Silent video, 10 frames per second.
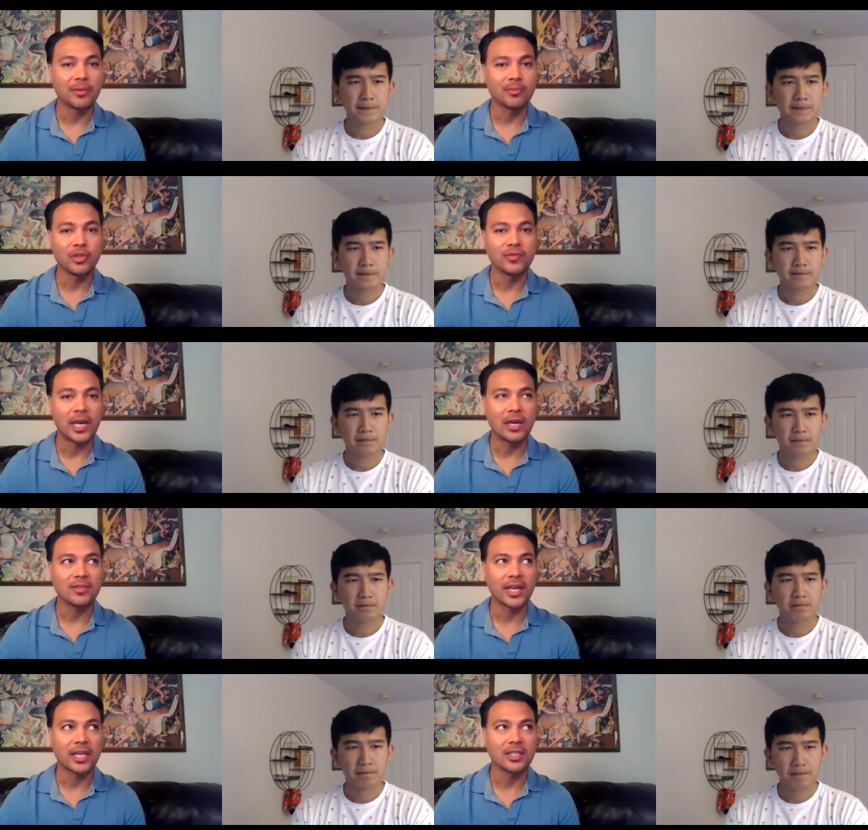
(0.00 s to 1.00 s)
Speaker 1: had moved
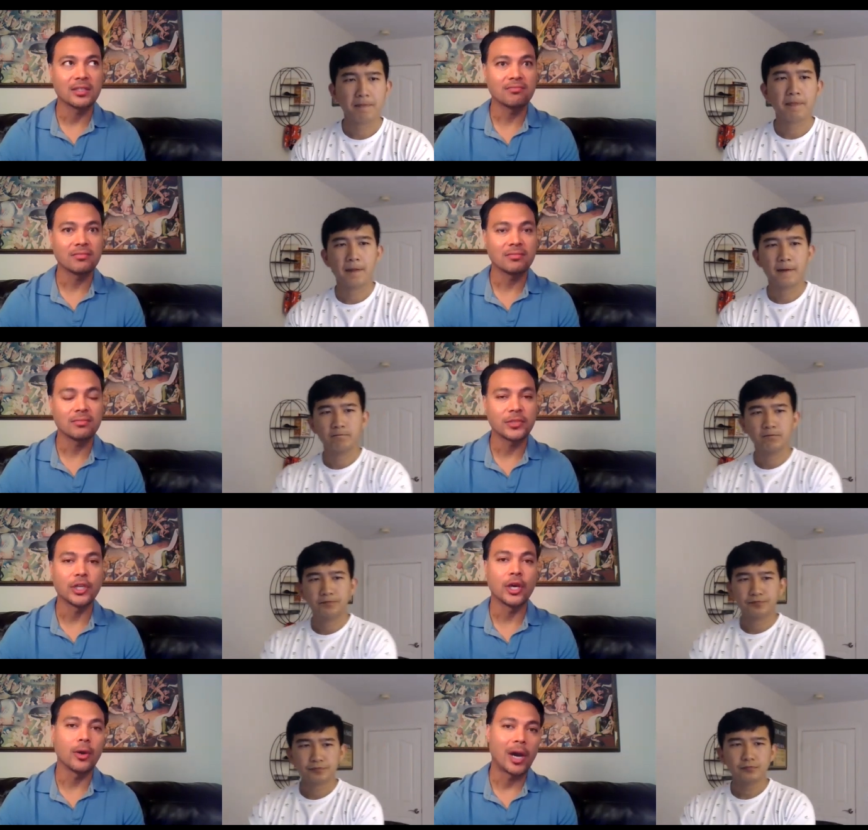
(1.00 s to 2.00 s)
out that, you
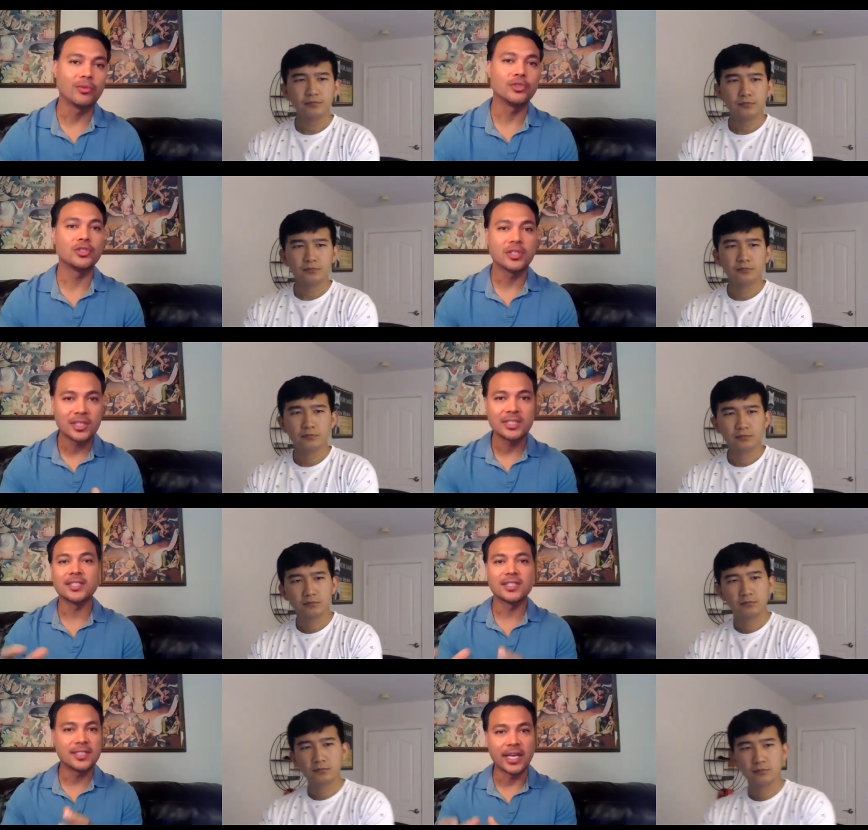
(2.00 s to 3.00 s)
know, I would
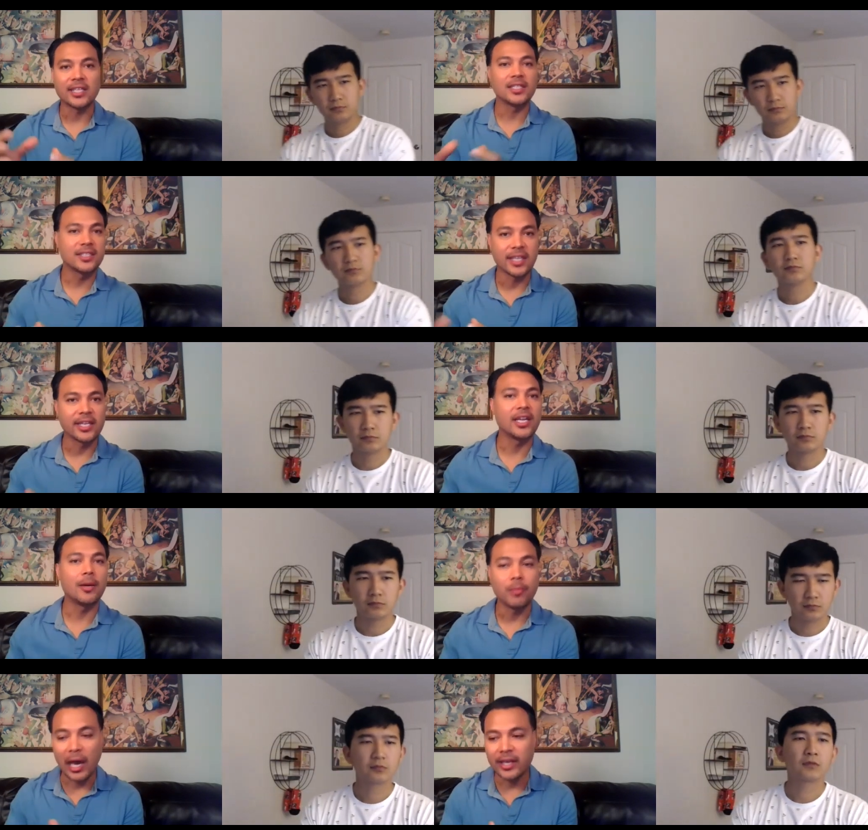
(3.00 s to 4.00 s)
set, set it
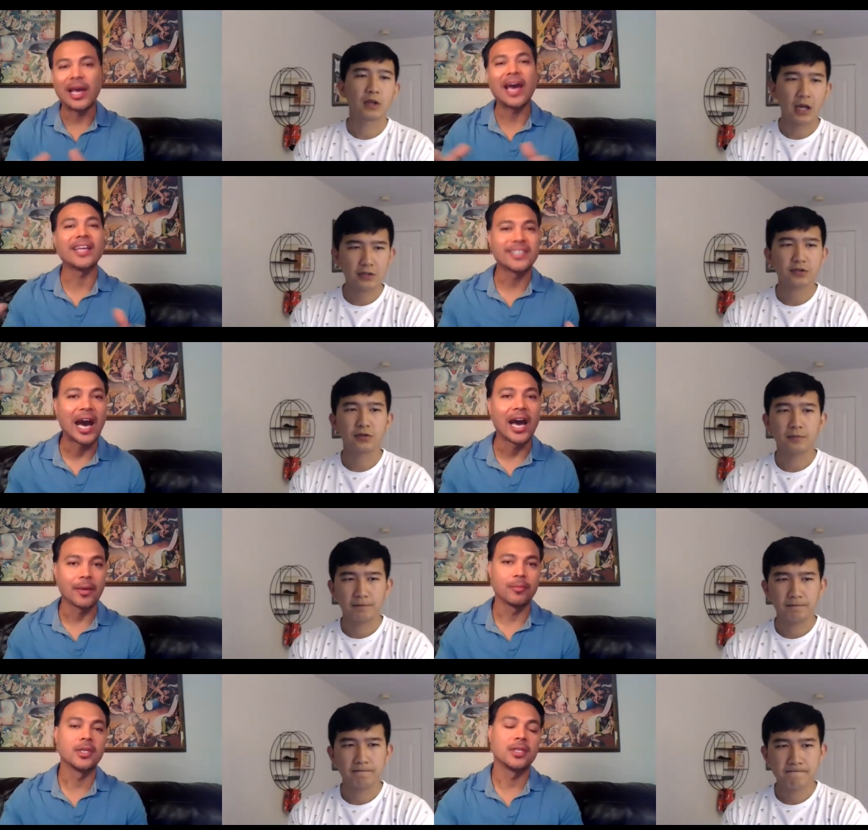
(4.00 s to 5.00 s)
up. I, gotcha. I had,
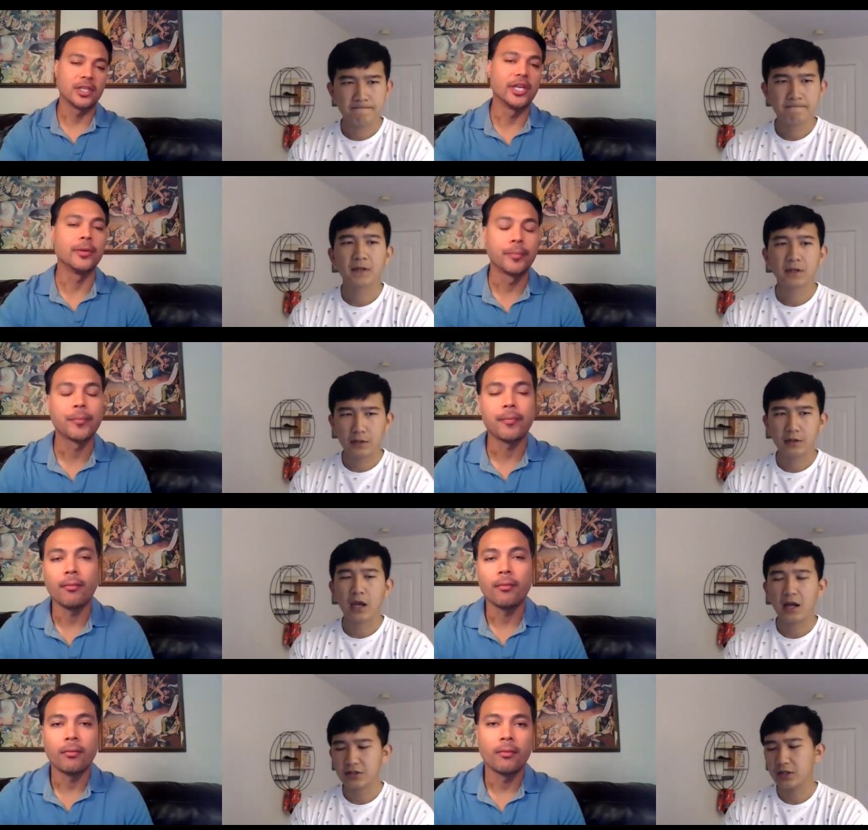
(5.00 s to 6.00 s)
you know.
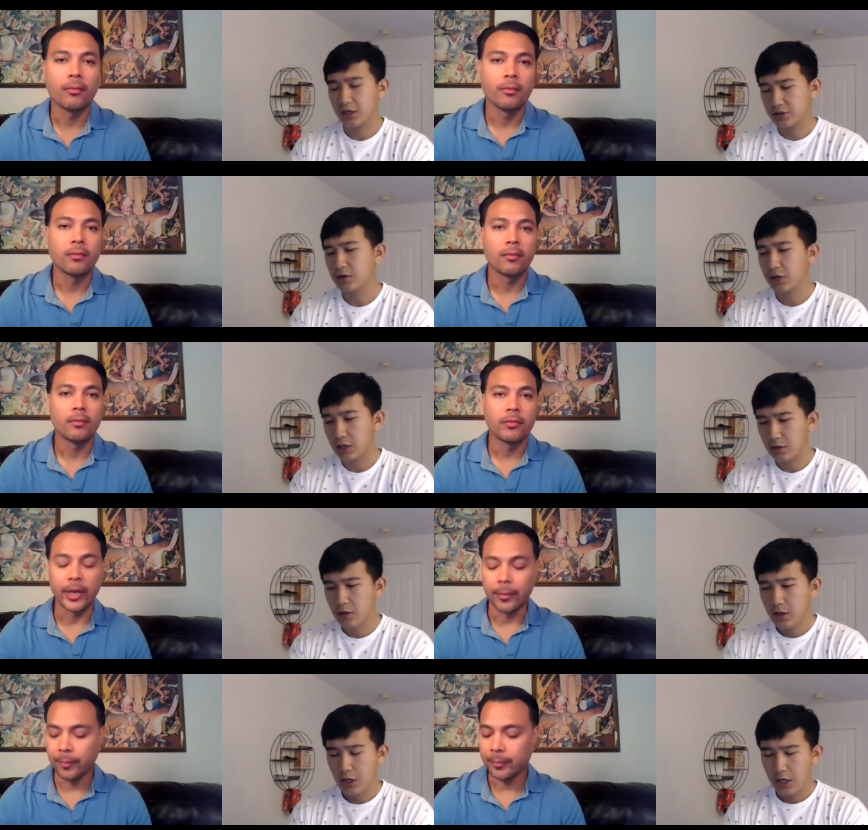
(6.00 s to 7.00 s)
Speaker 2: Gotcha. Gotcha. Okay.
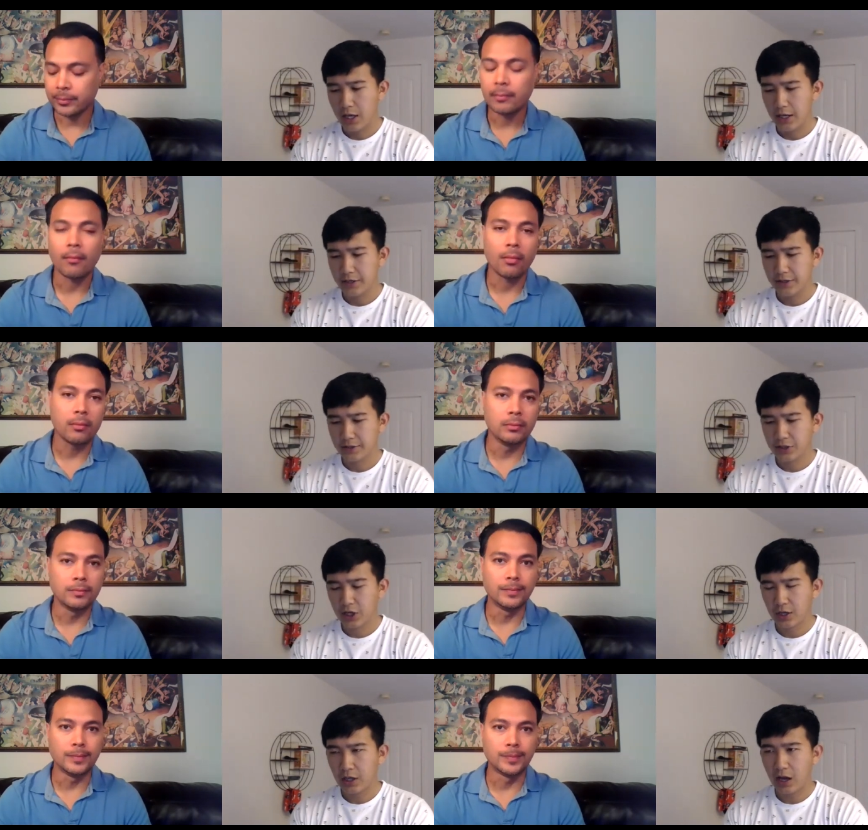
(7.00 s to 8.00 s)
And
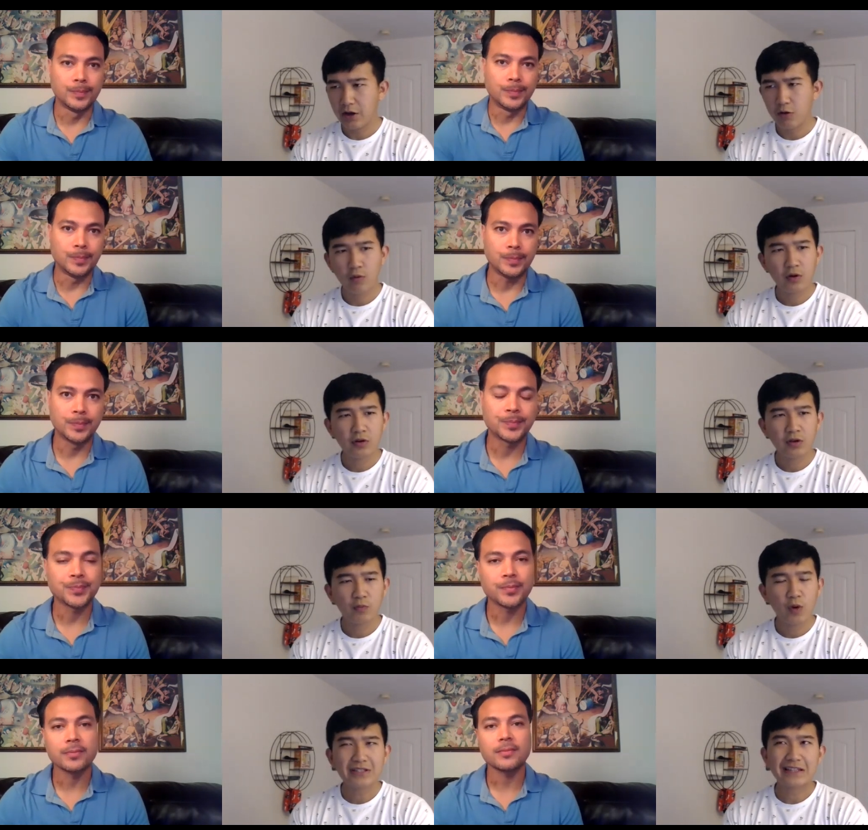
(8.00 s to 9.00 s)
I know it
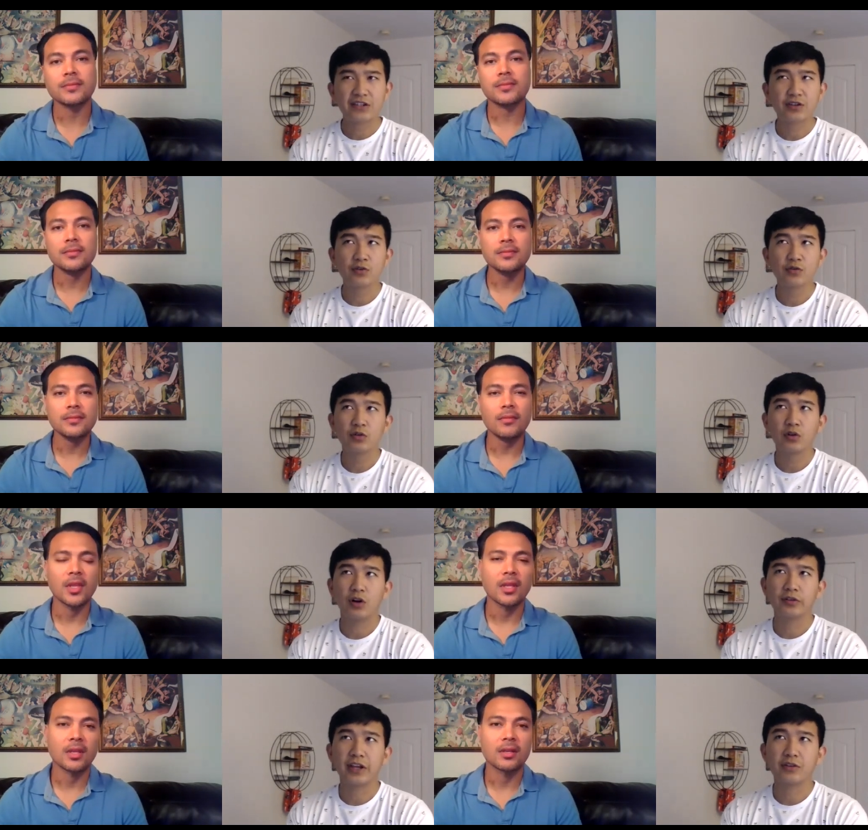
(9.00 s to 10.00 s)
wasn't too
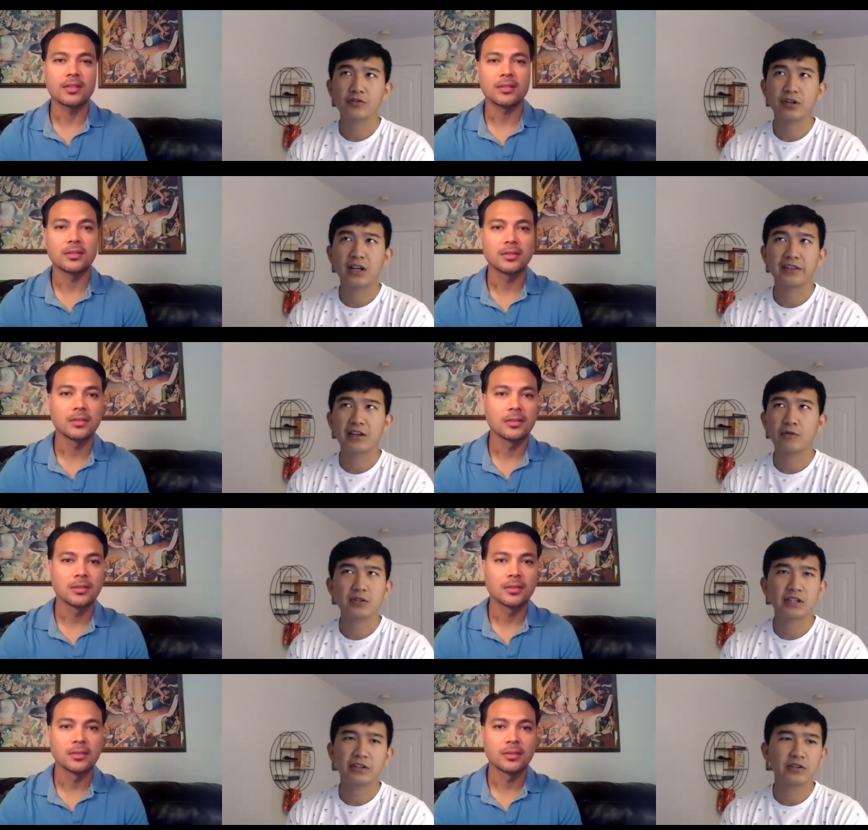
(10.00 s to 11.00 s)
long that you were trying, I think it was
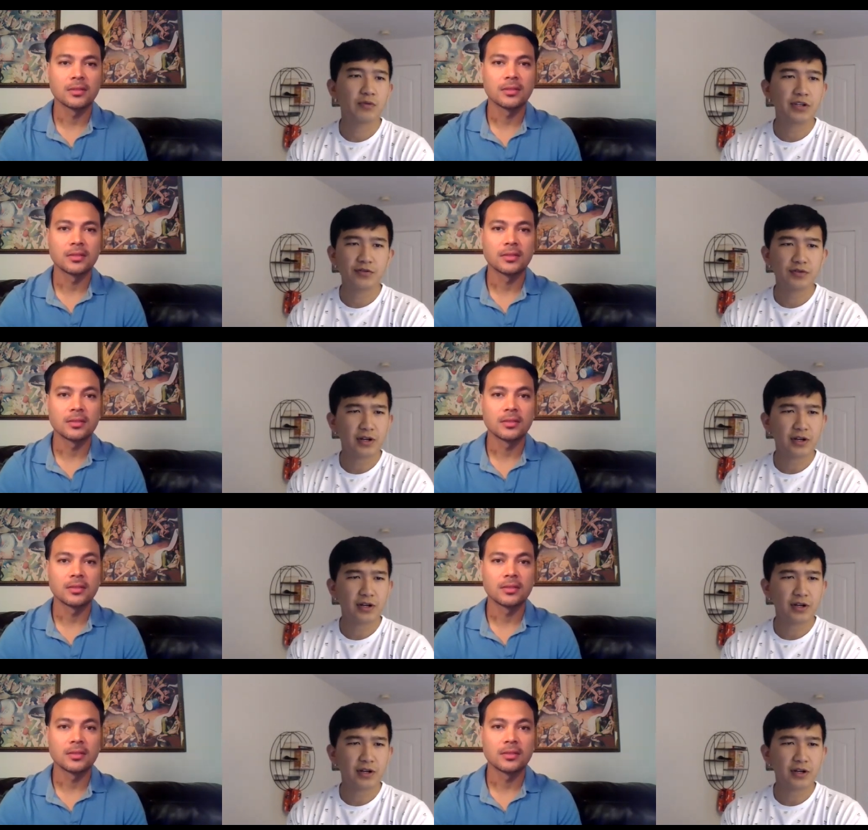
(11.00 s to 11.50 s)
like two weeks you were